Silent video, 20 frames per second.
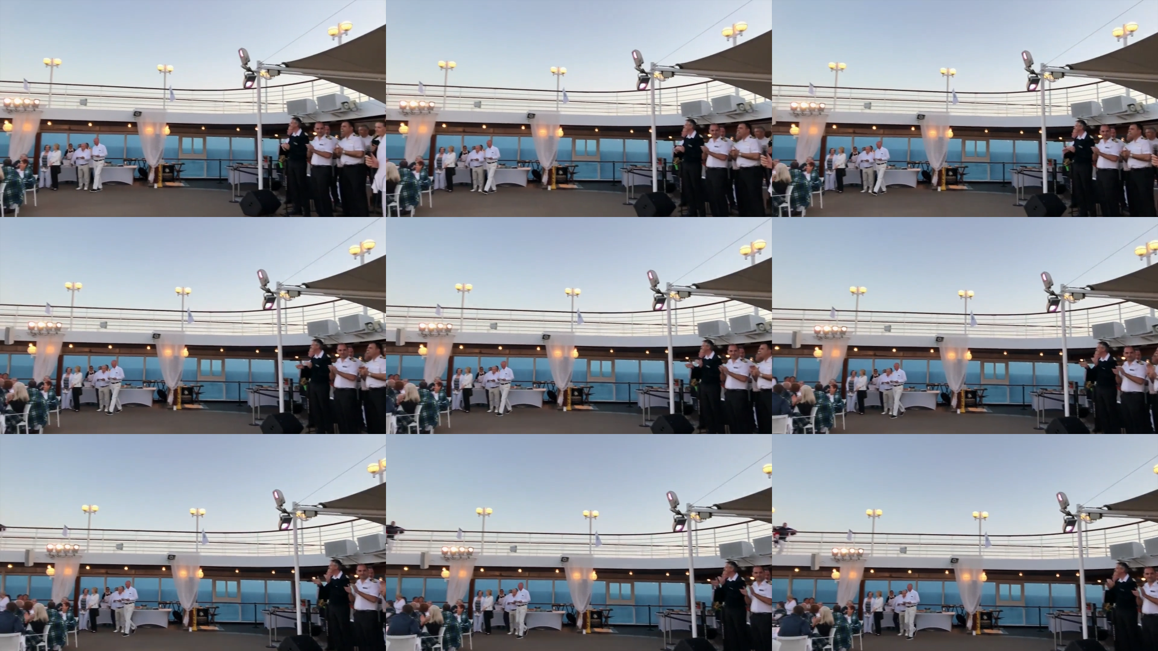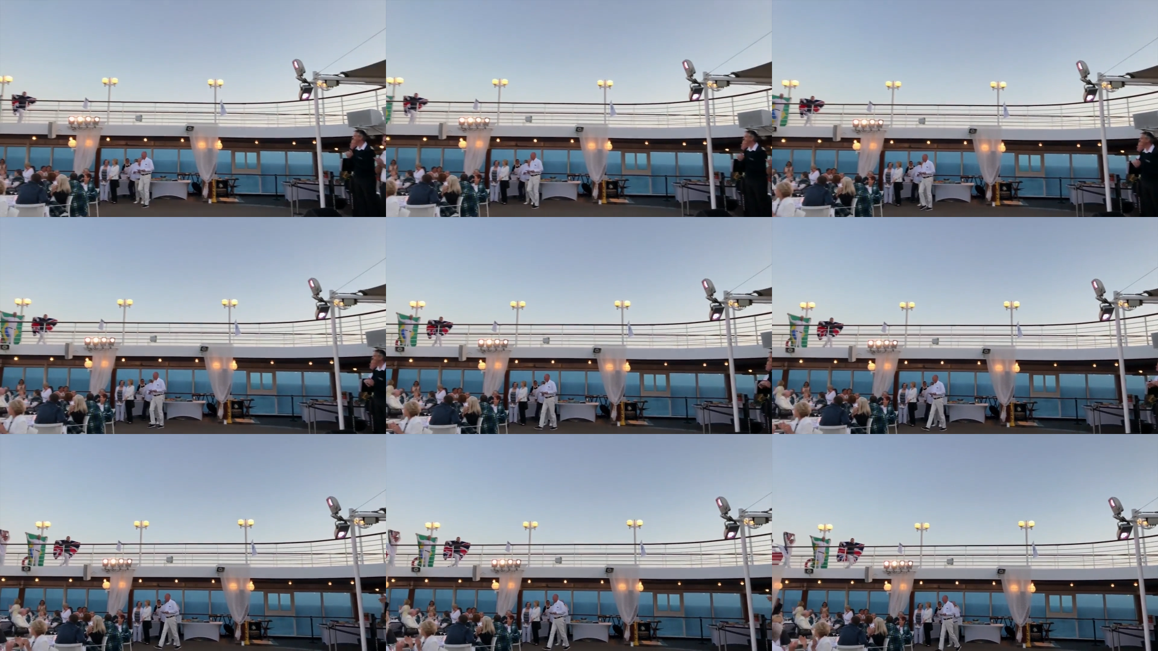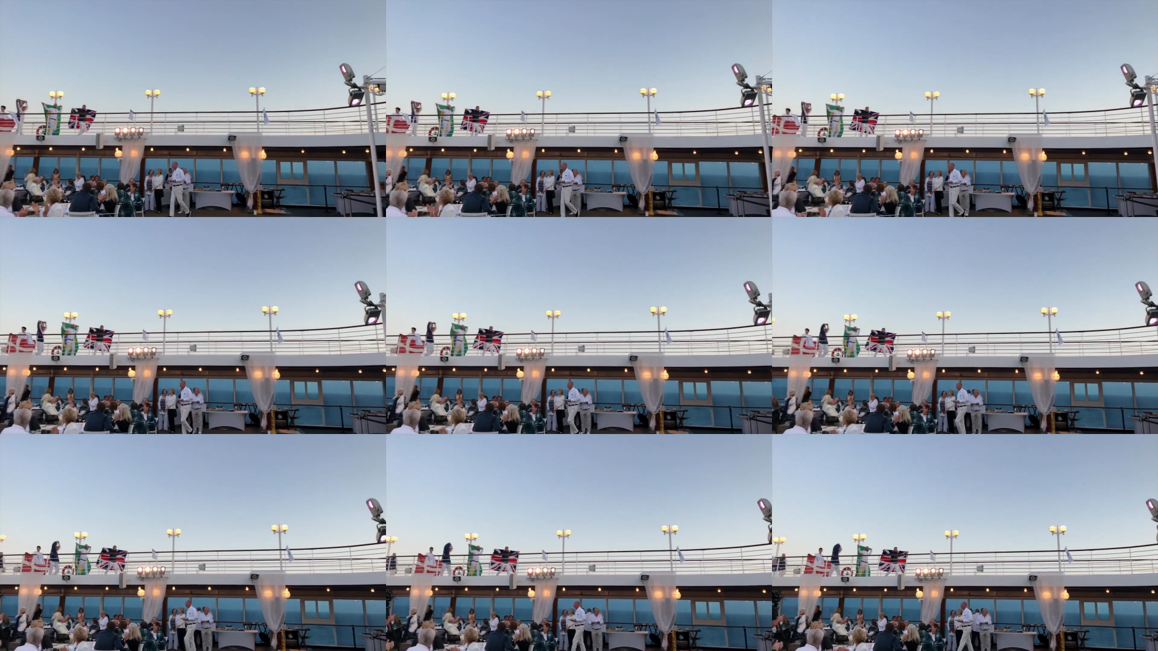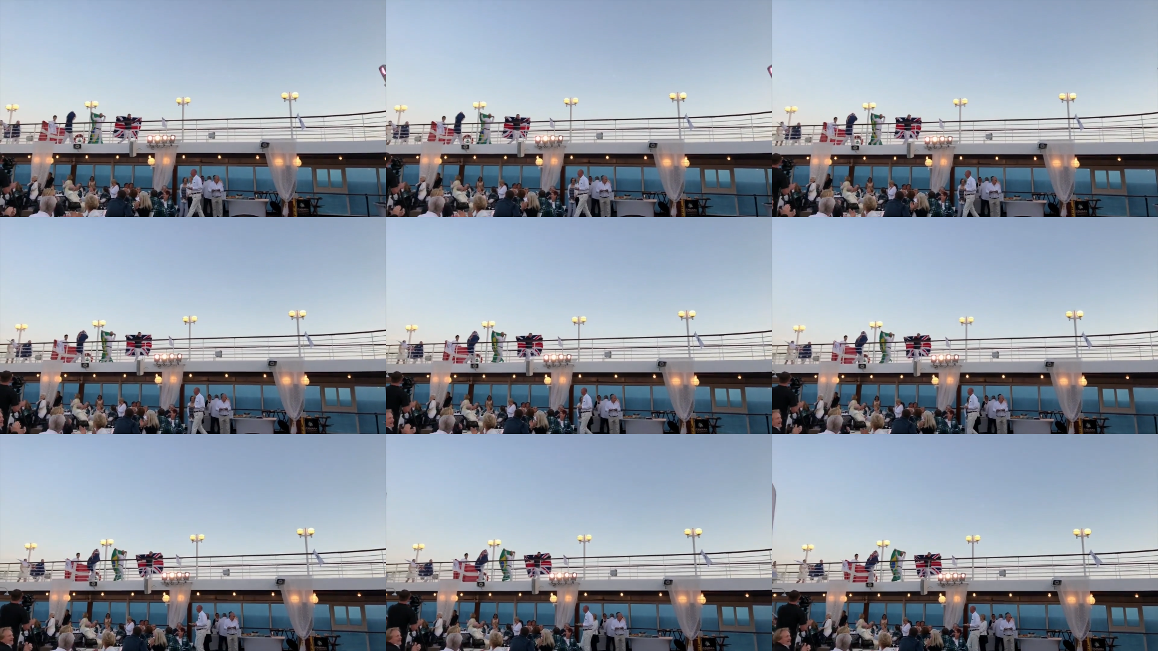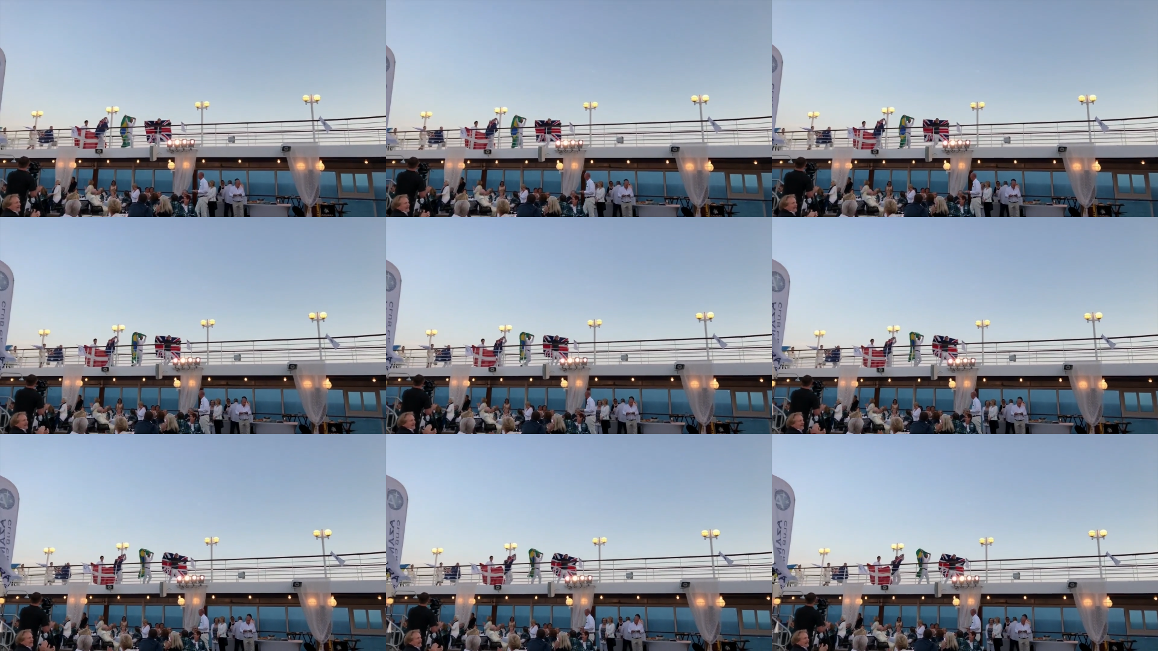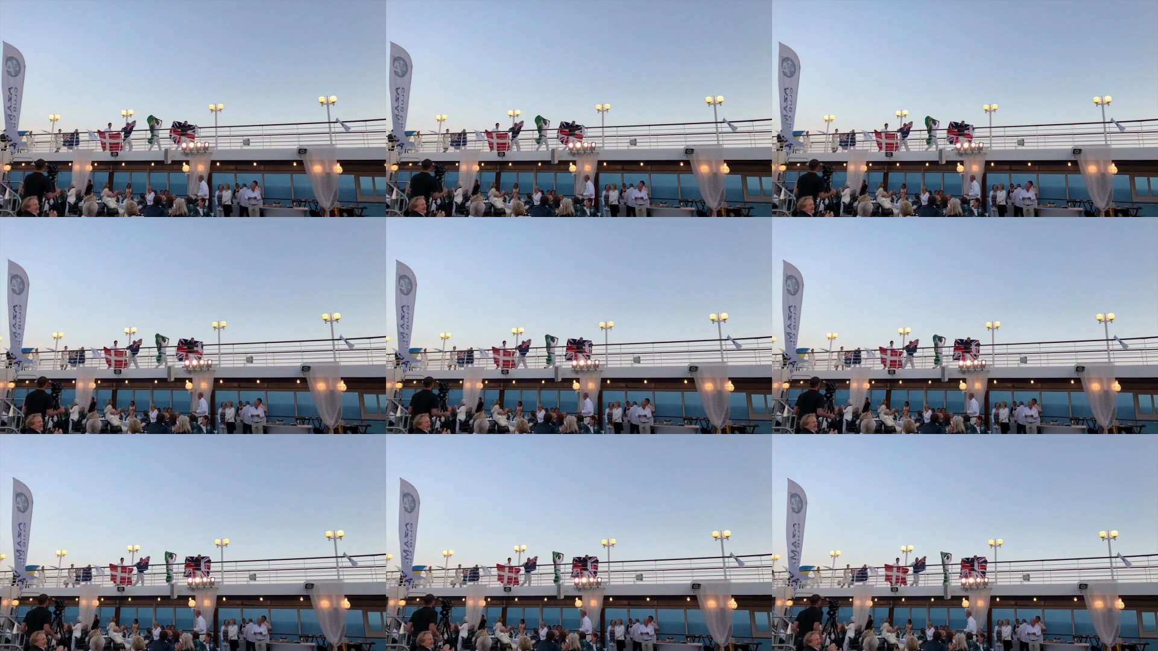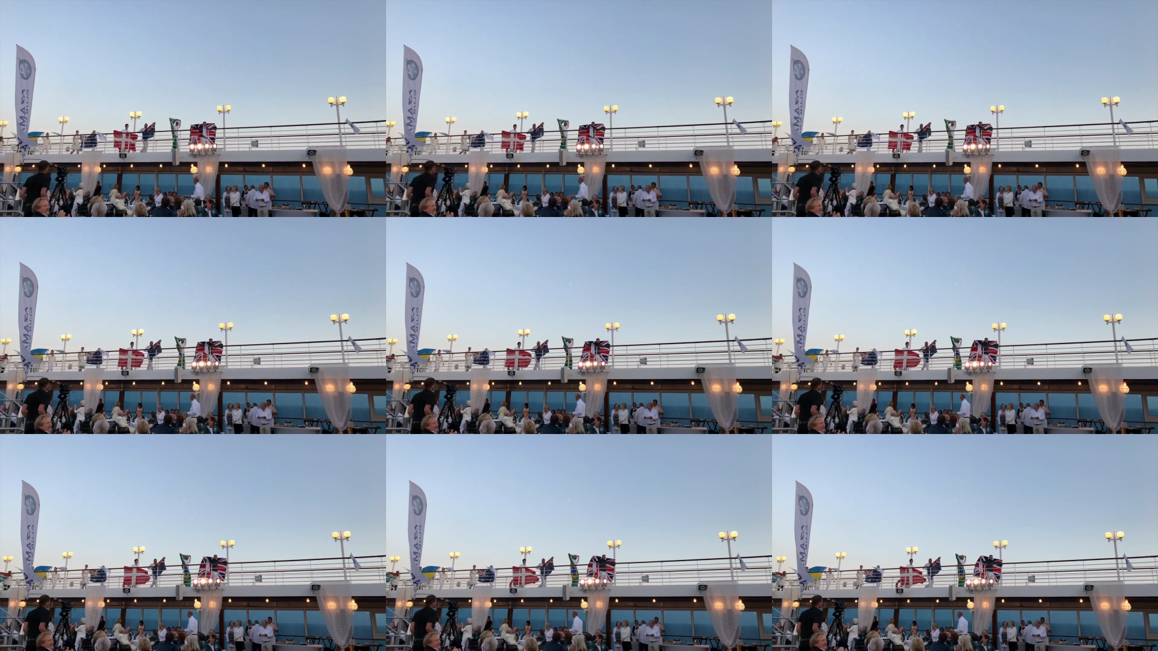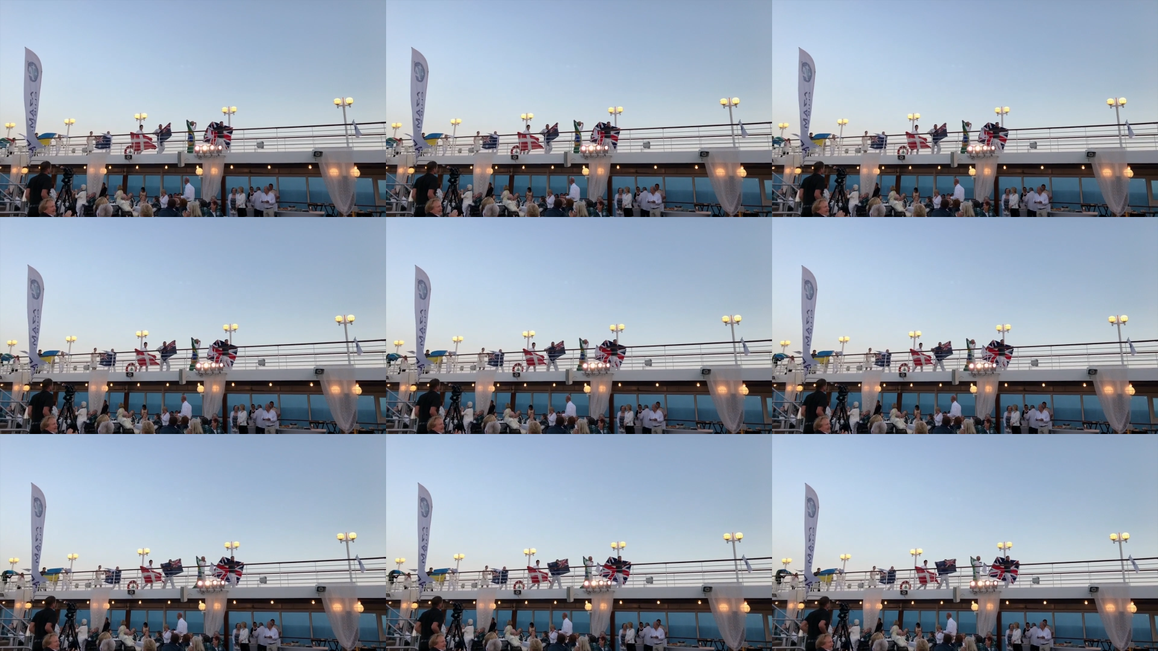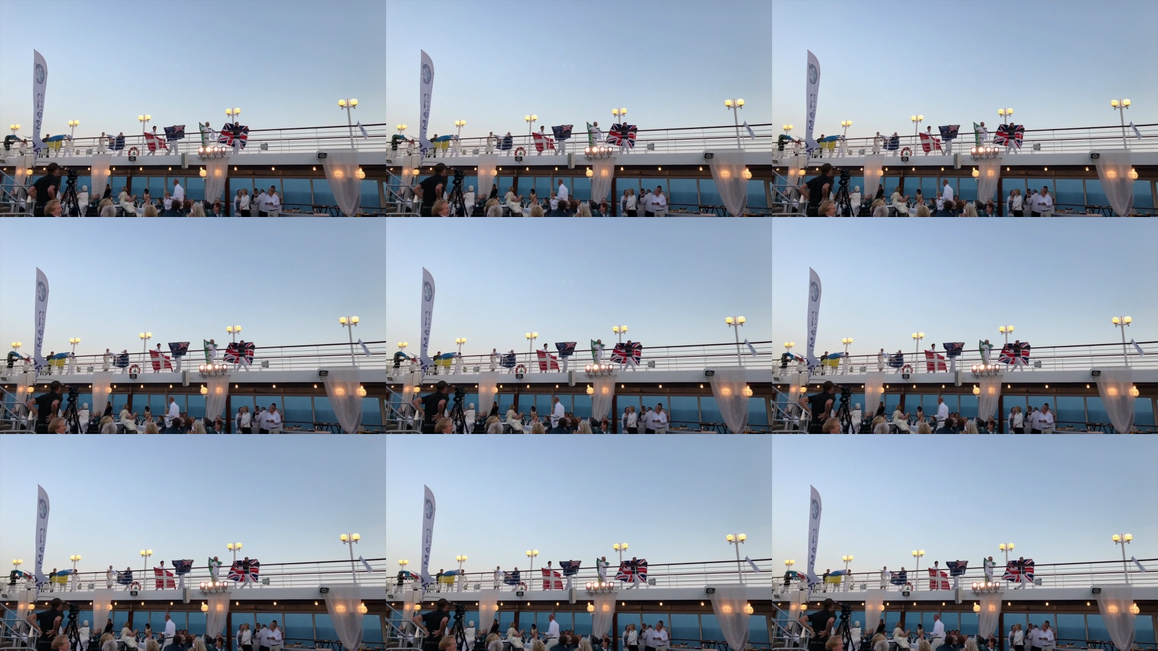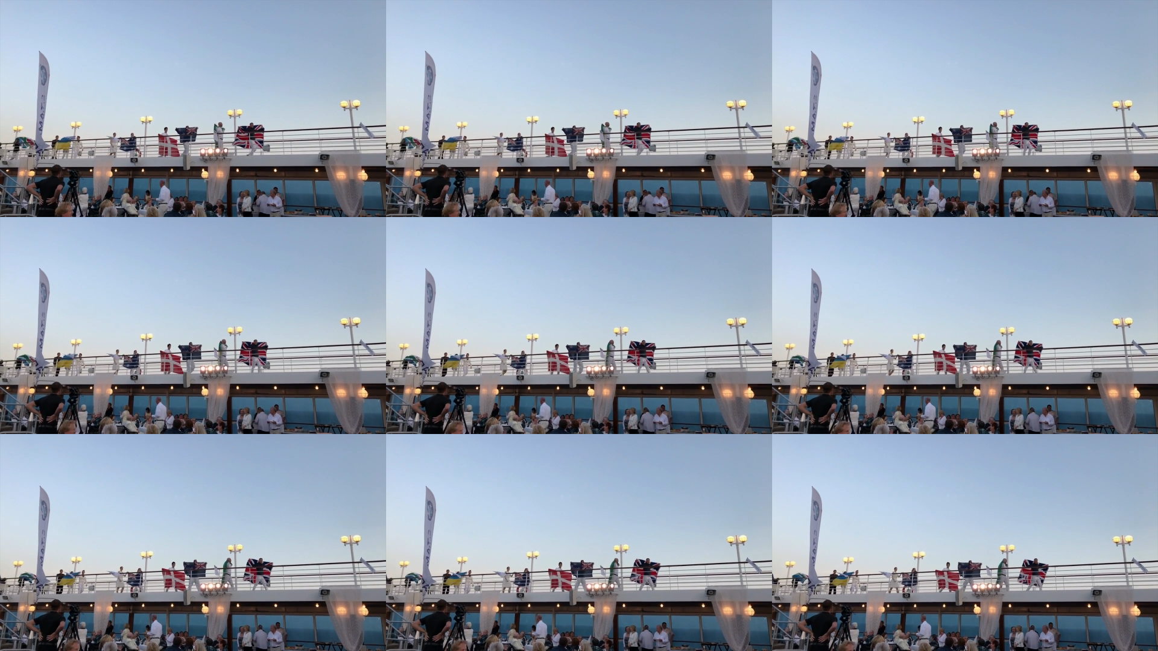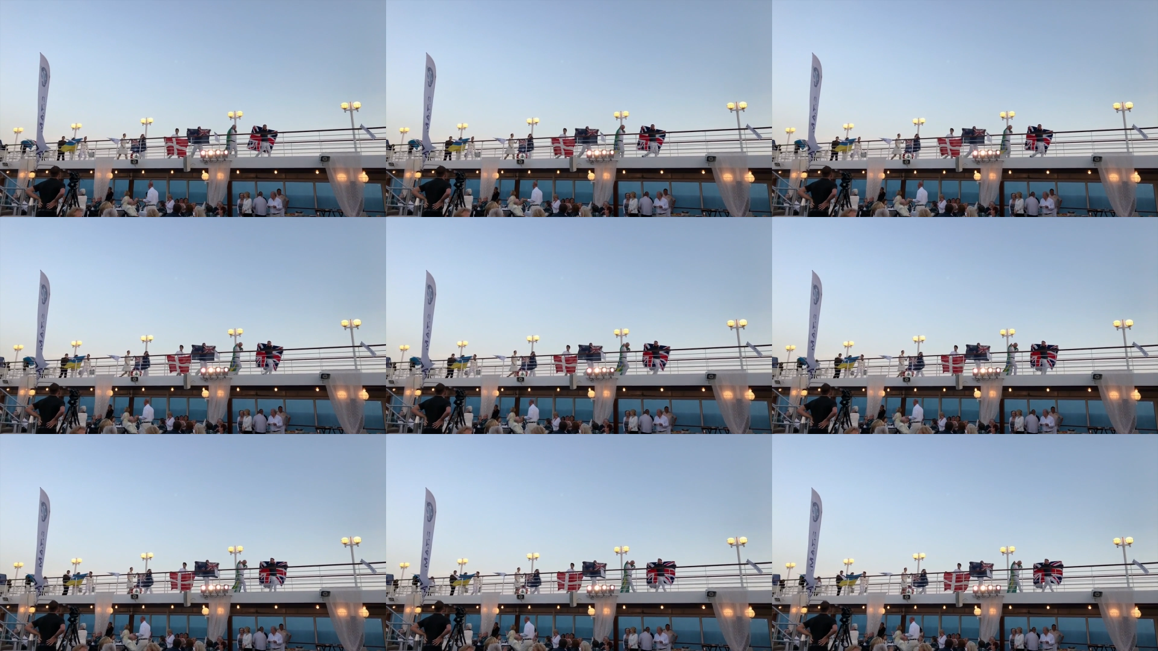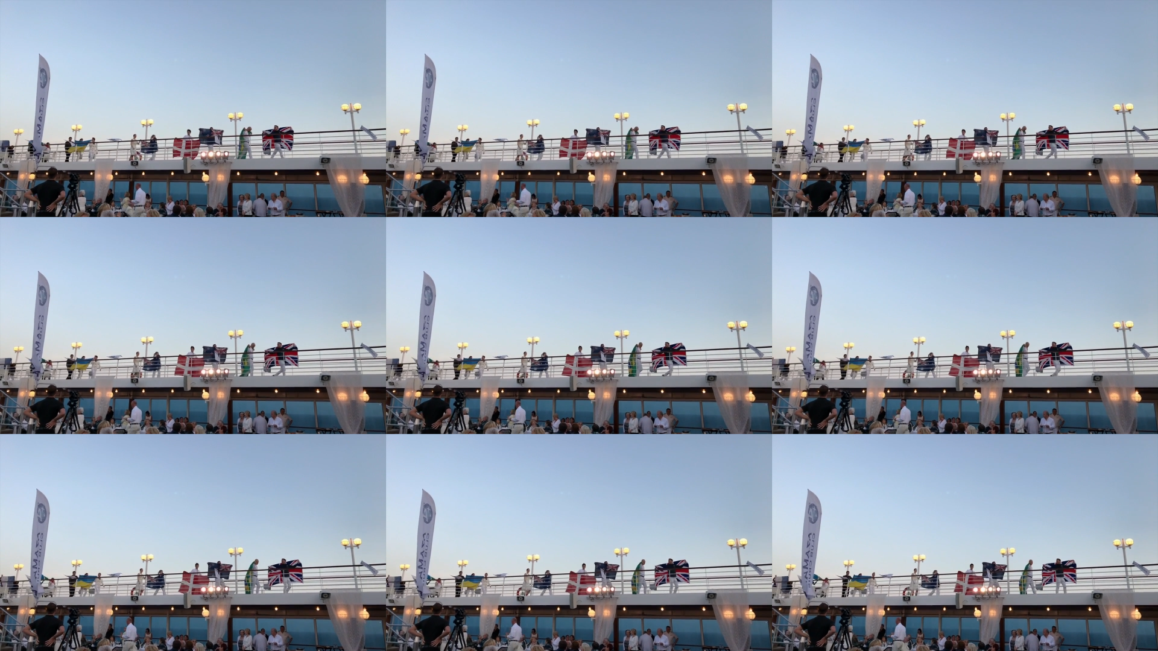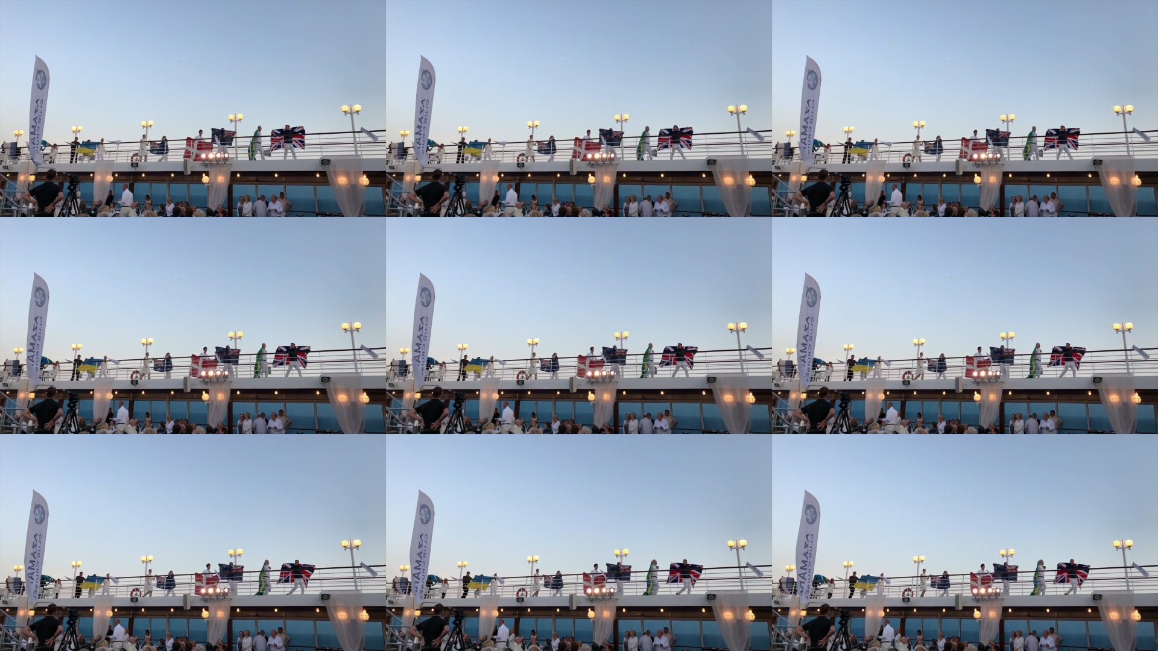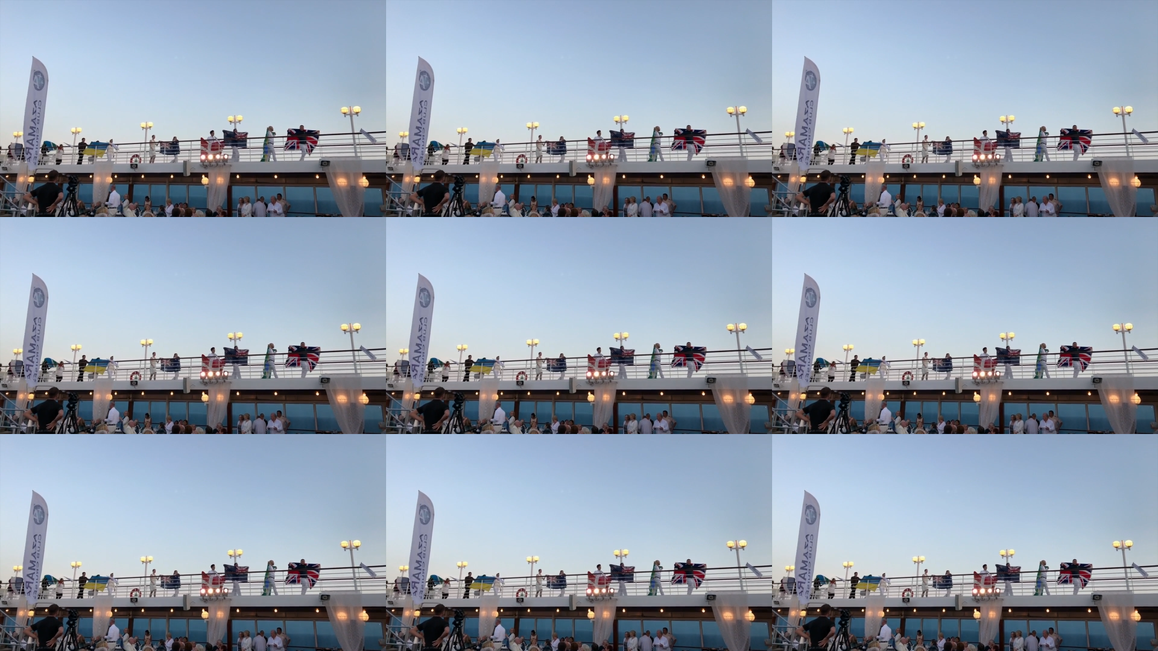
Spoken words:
No face is visible, so there are no lips to read.